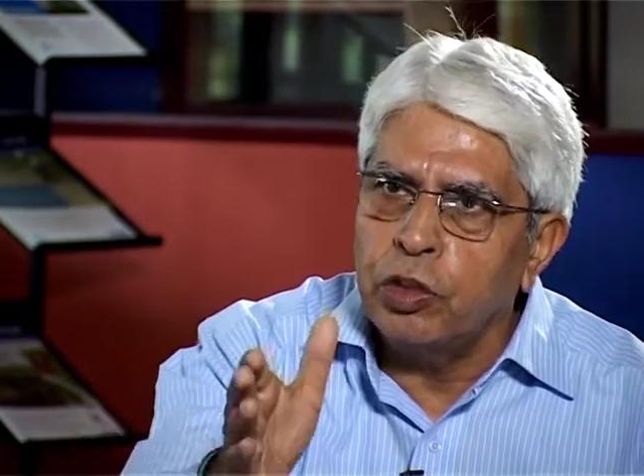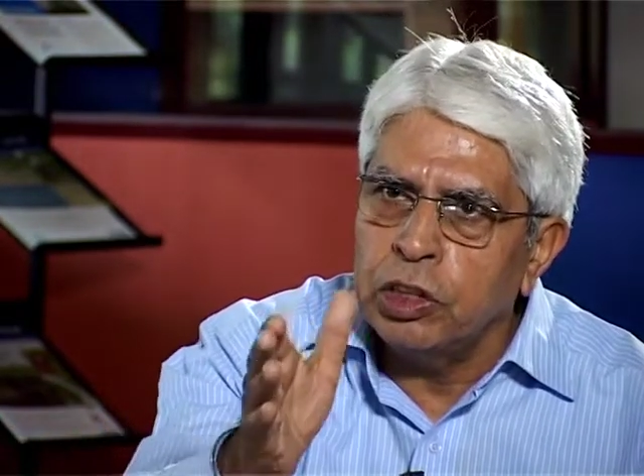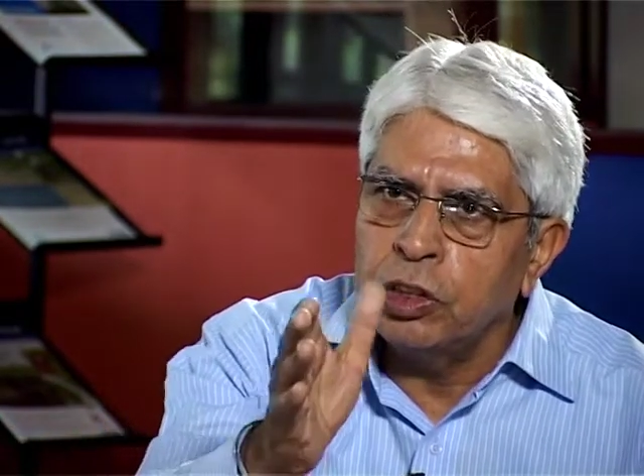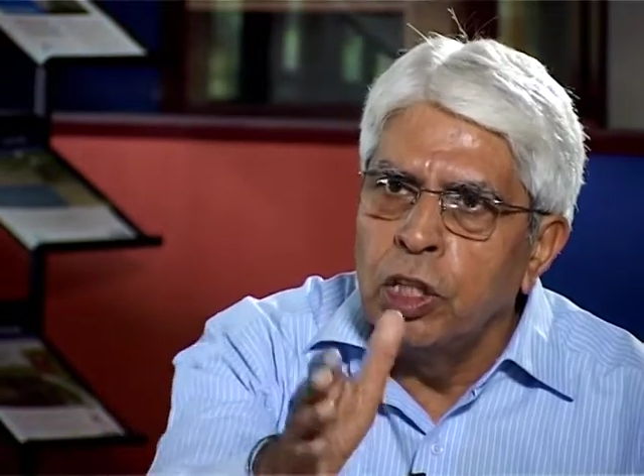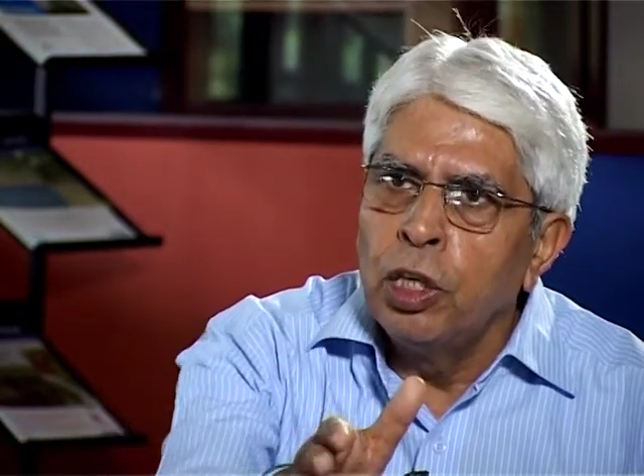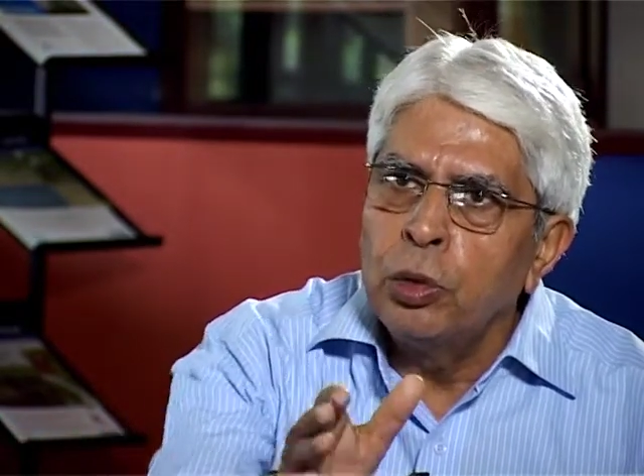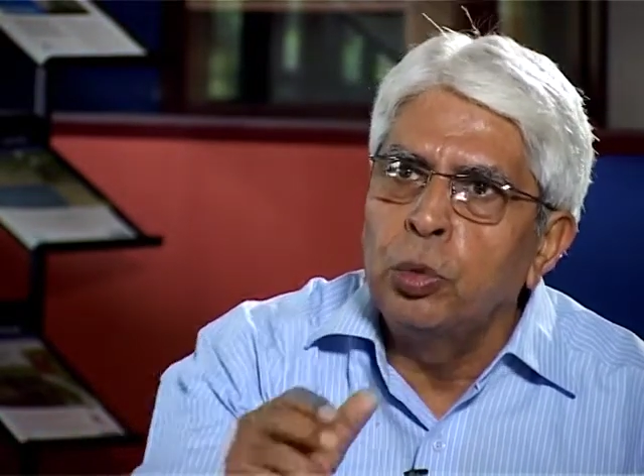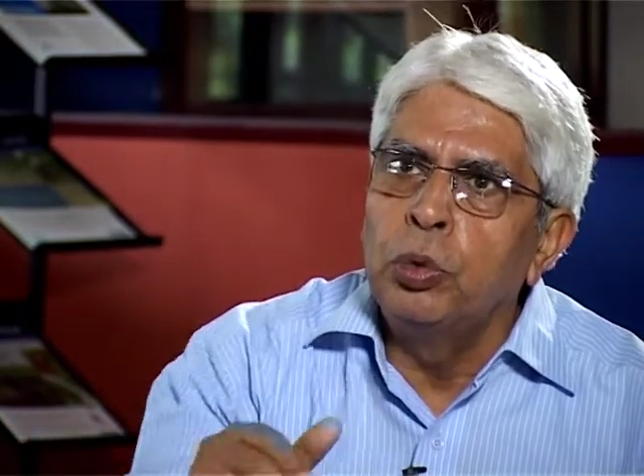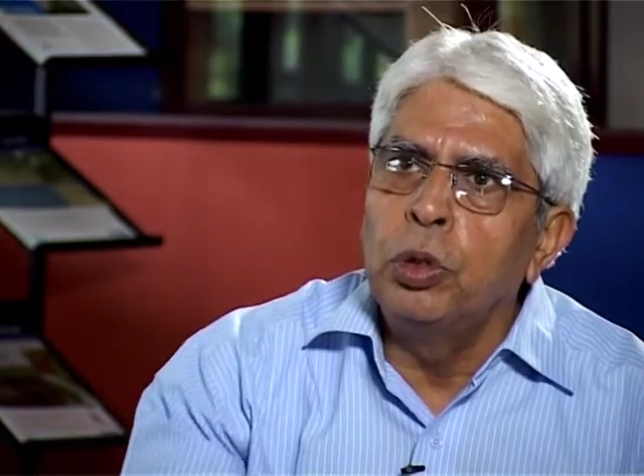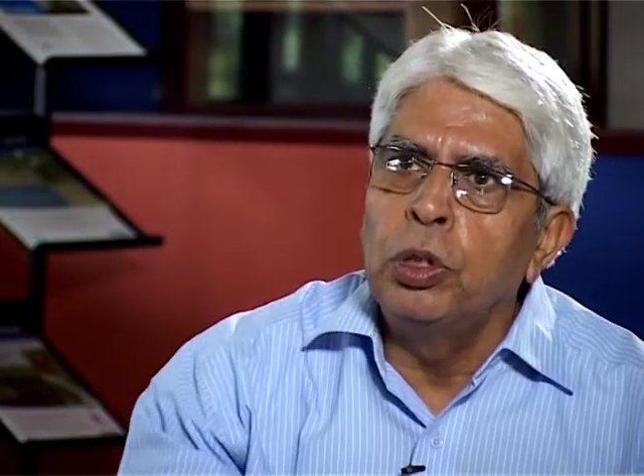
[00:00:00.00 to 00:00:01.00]
things,
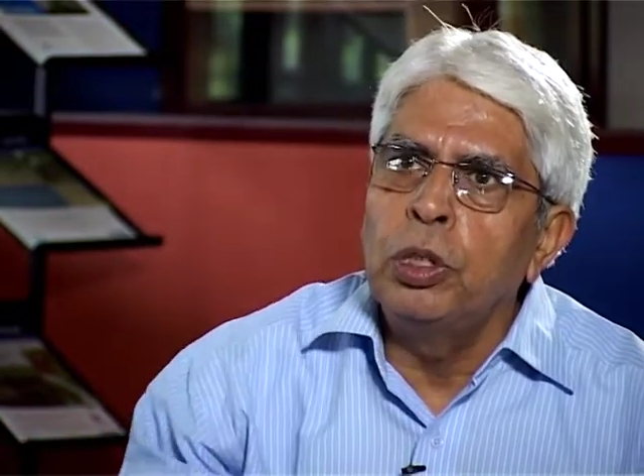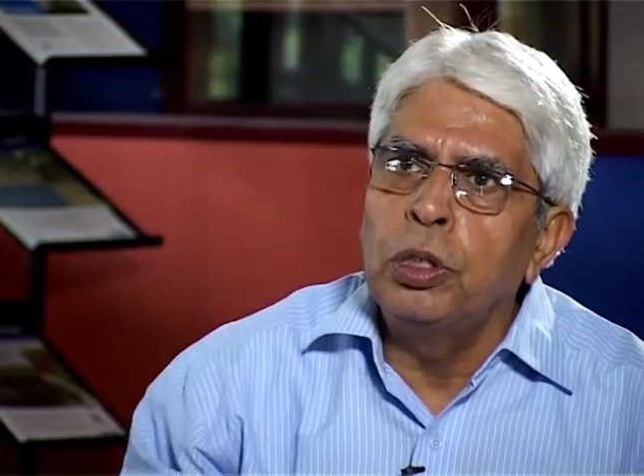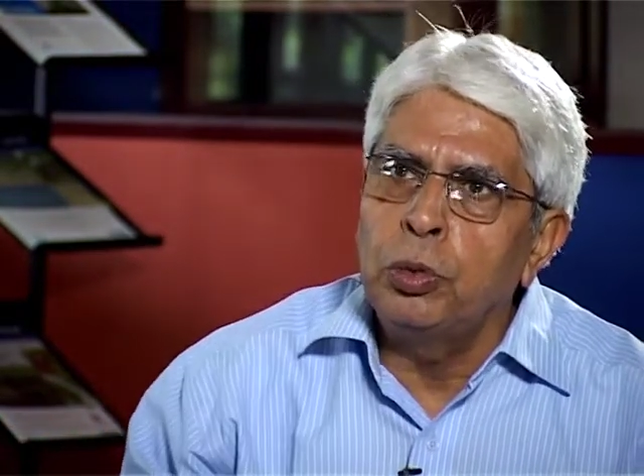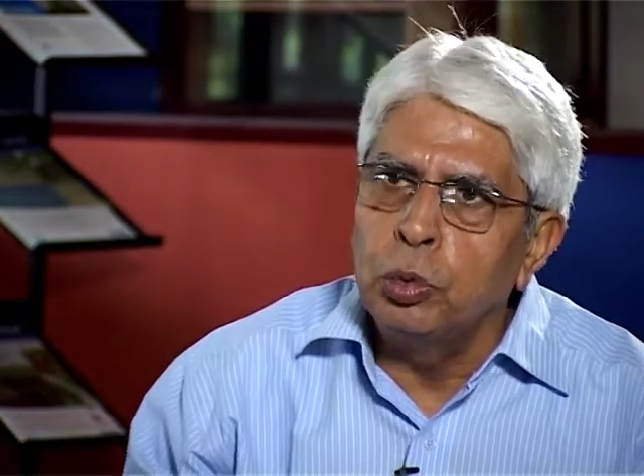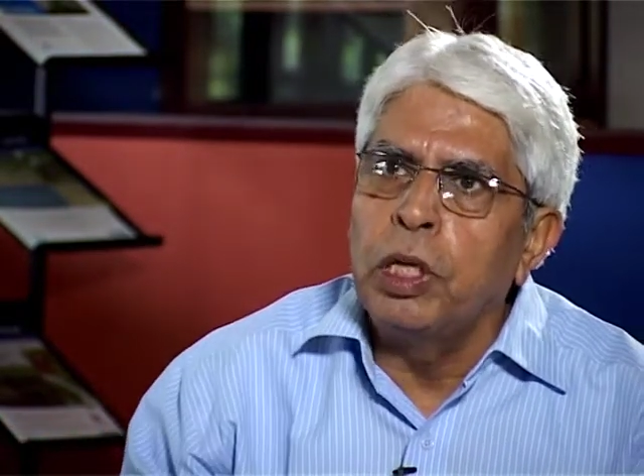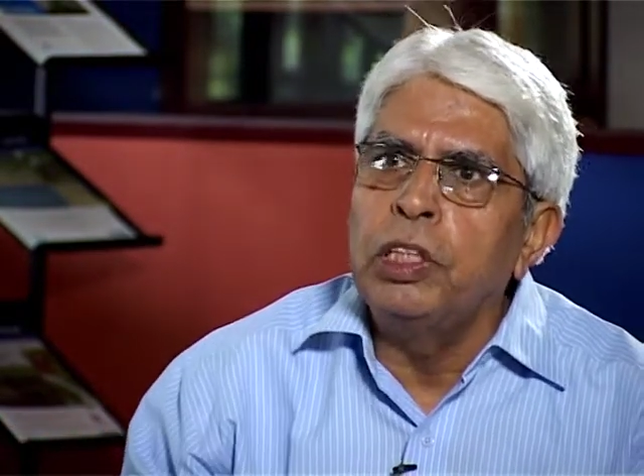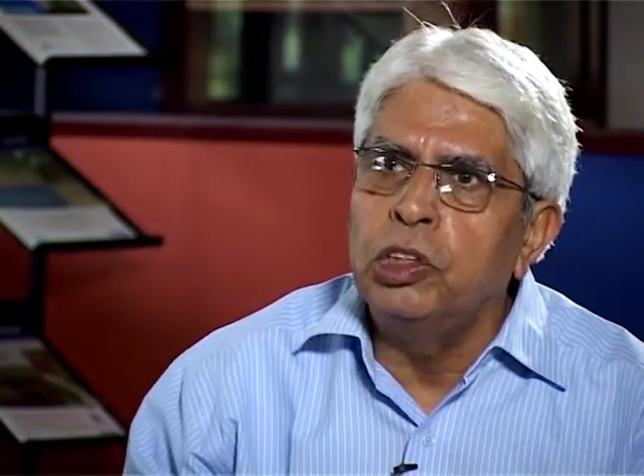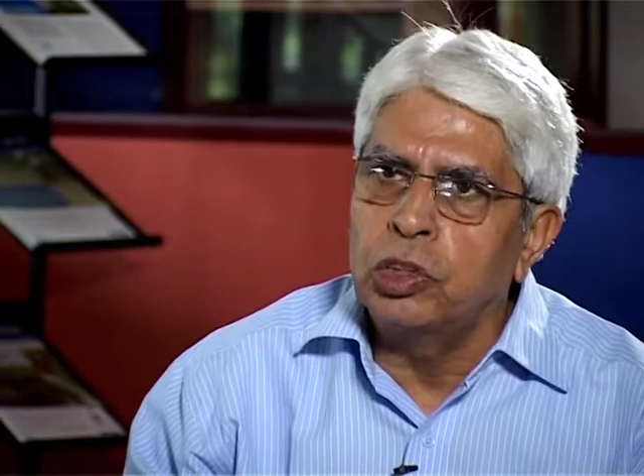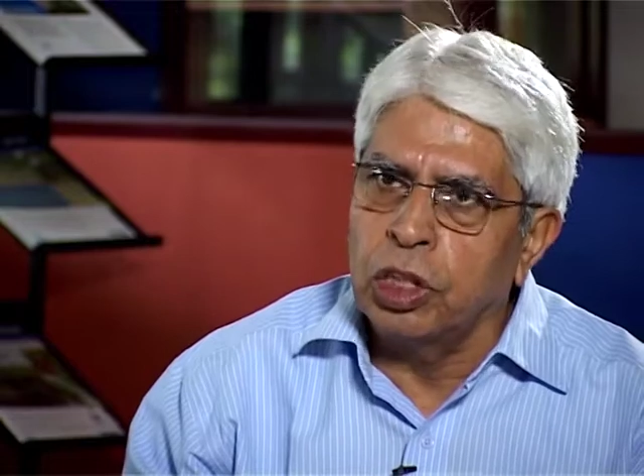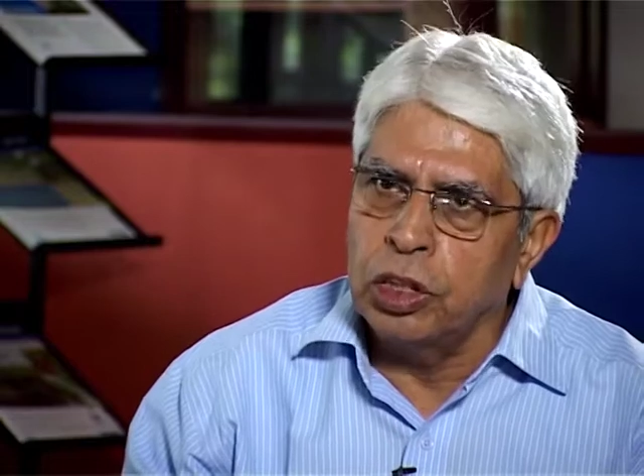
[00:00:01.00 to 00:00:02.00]
to the
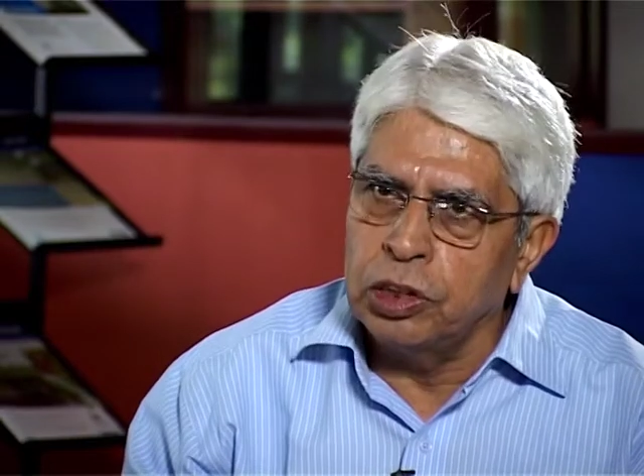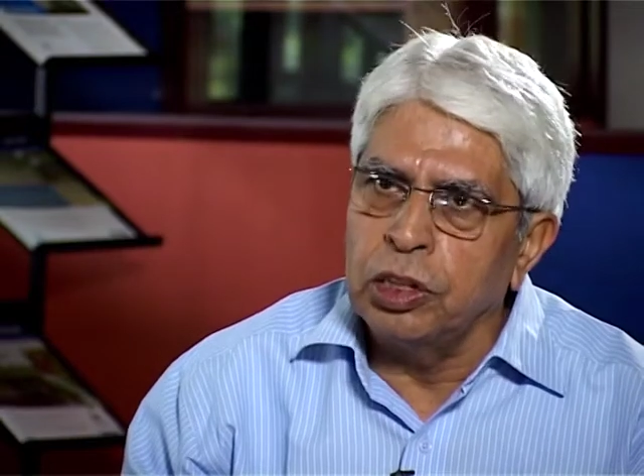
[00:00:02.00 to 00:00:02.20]
eastern.